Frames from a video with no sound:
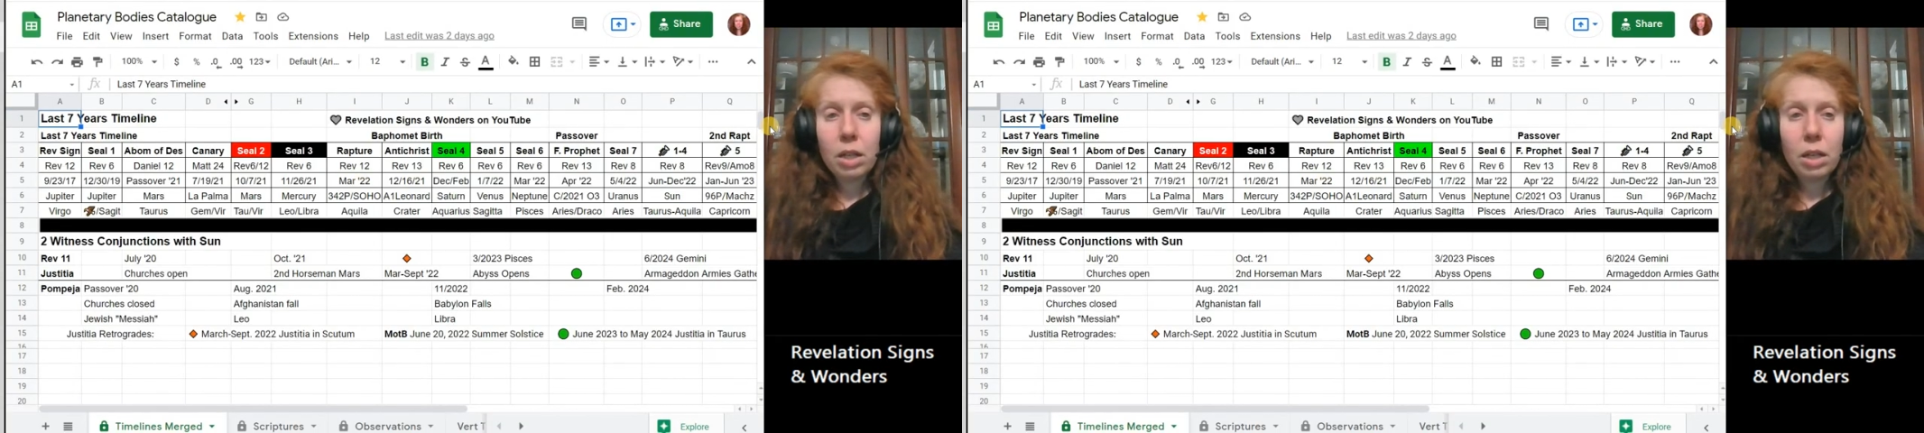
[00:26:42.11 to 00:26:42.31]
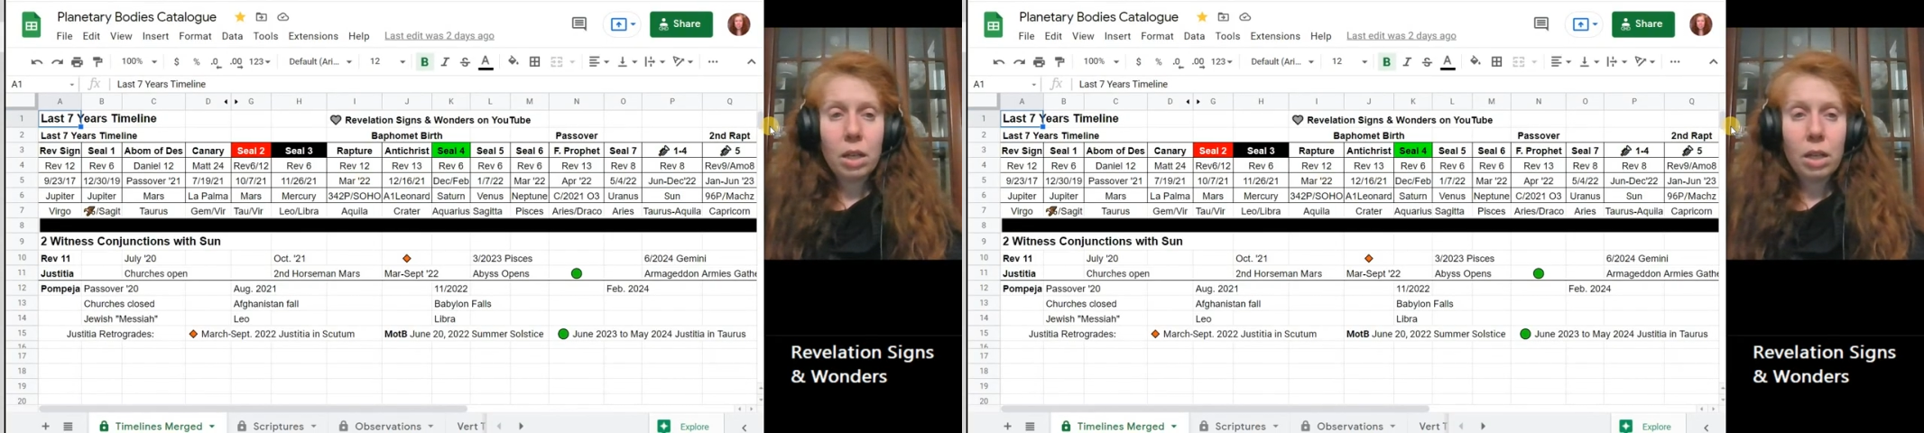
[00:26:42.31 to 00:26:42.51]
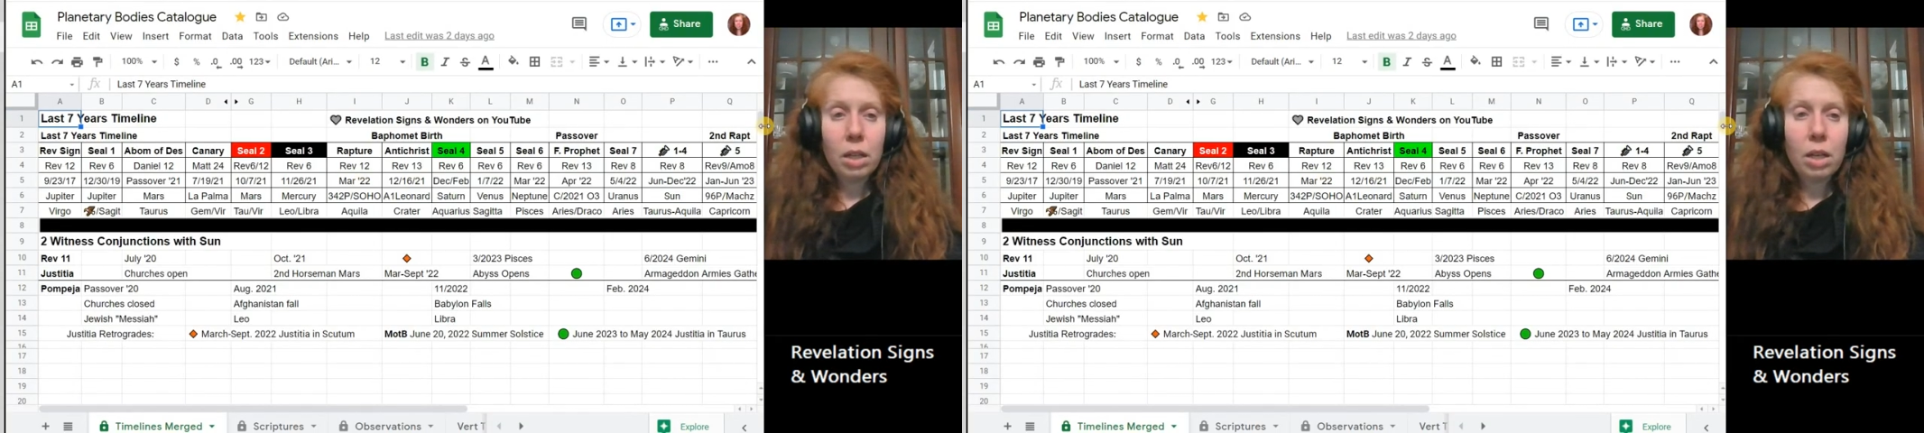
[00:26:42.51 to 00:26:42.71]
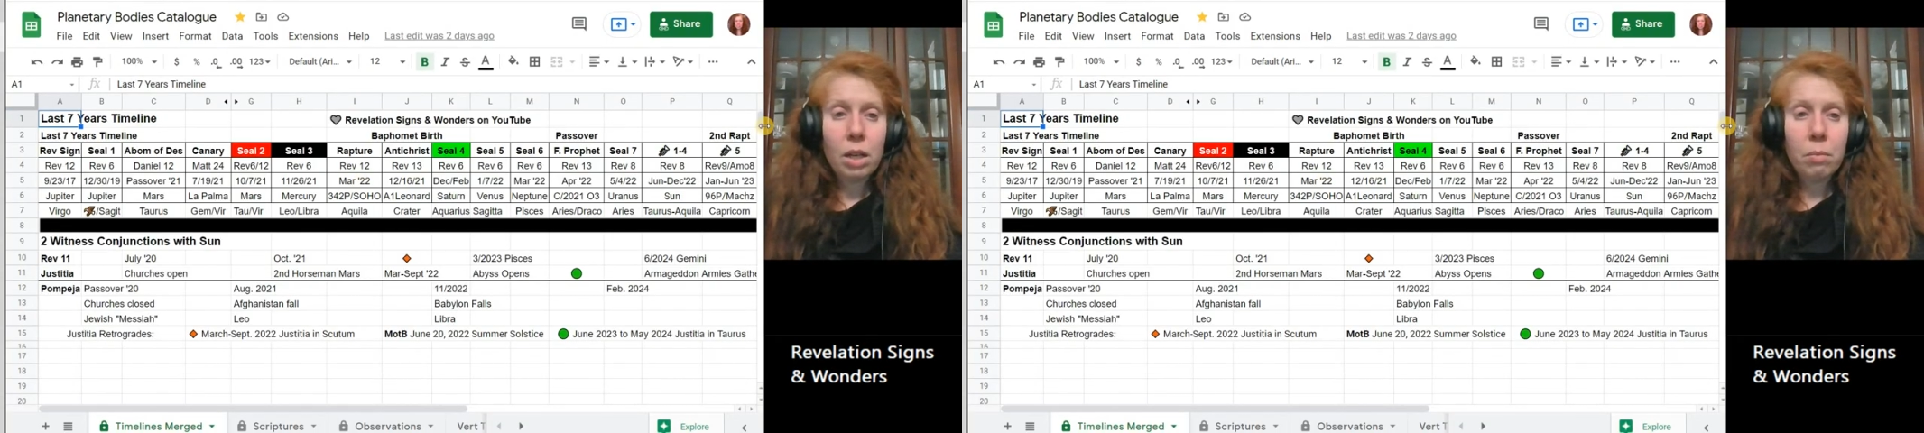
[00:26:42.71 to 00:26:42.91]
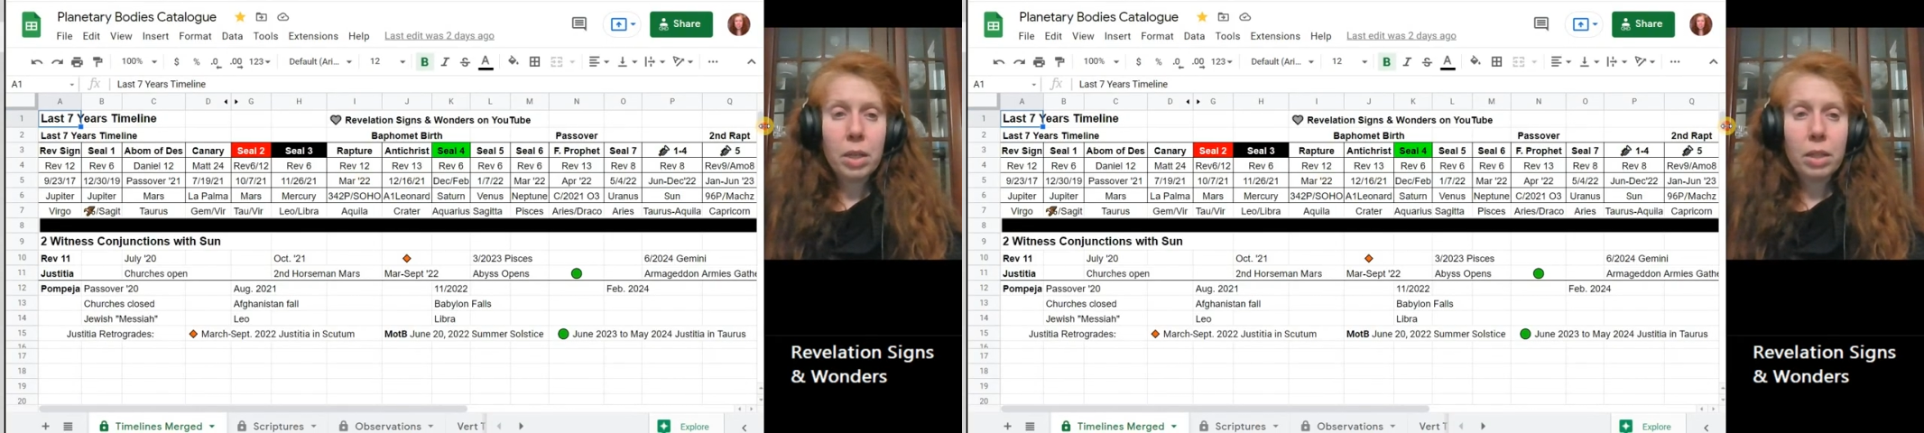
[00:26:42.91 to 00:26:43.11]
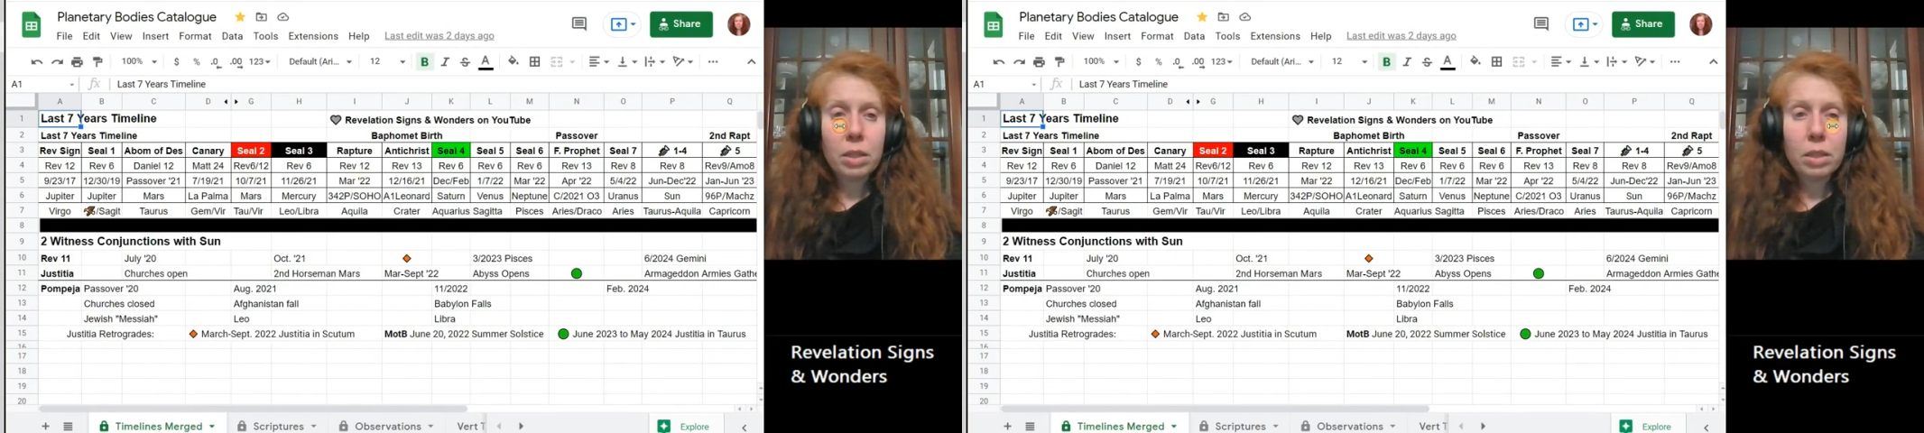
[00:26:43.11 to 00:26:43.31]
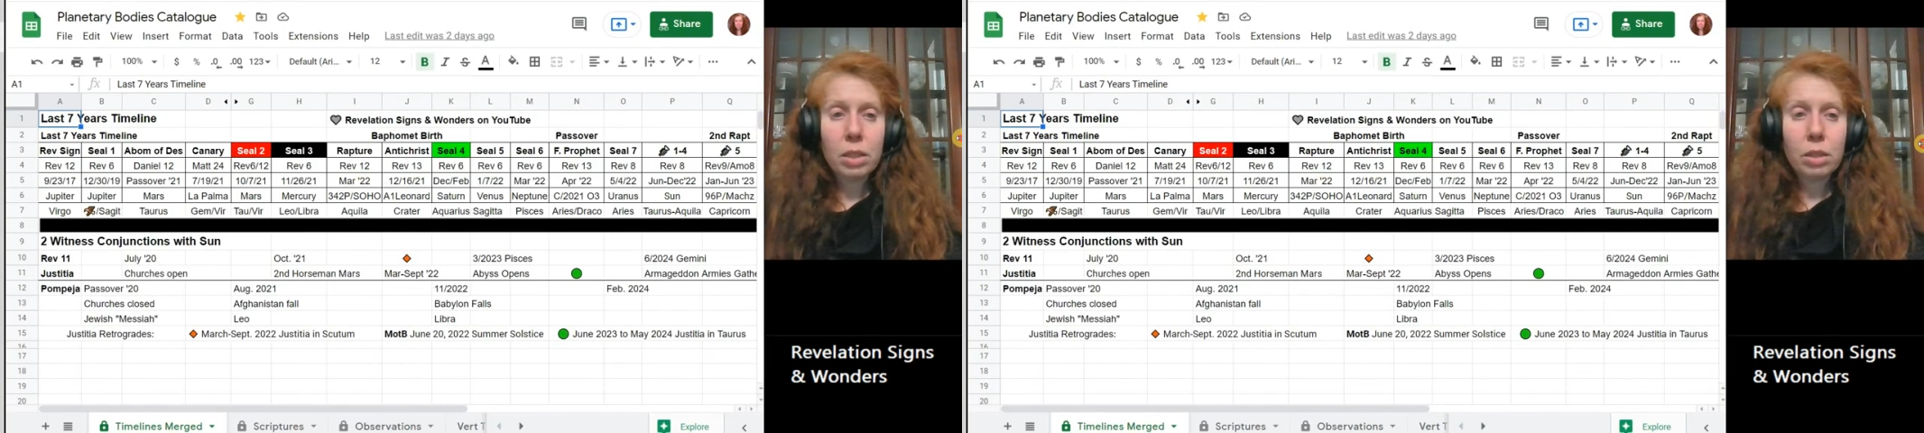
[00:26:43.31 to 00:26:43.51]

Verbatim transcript: and I'll make this a little